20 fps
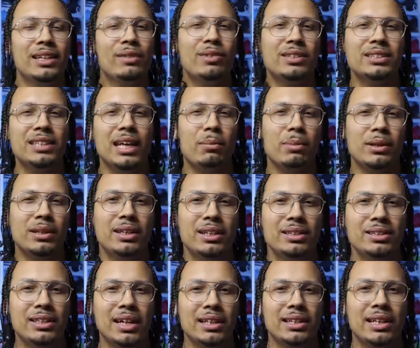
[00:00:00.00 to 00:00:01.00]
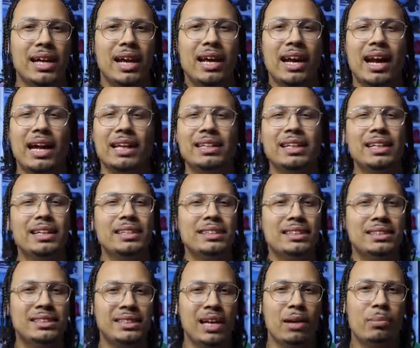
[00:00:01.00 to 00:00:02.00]
different type of things like that. I think it's
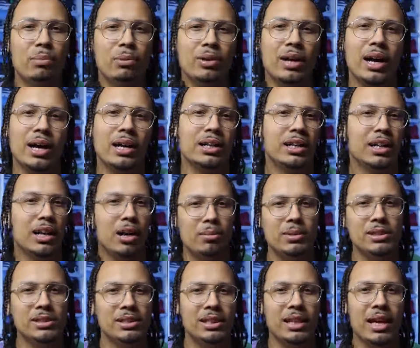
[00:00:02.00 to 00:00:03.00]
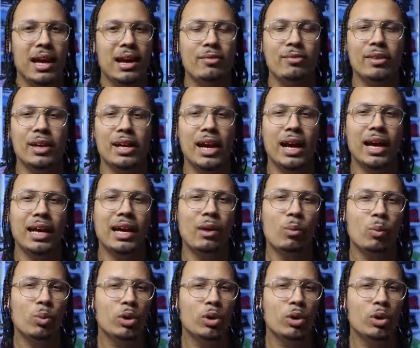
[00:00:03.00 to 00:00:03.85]
a sample kind of coming to life, and I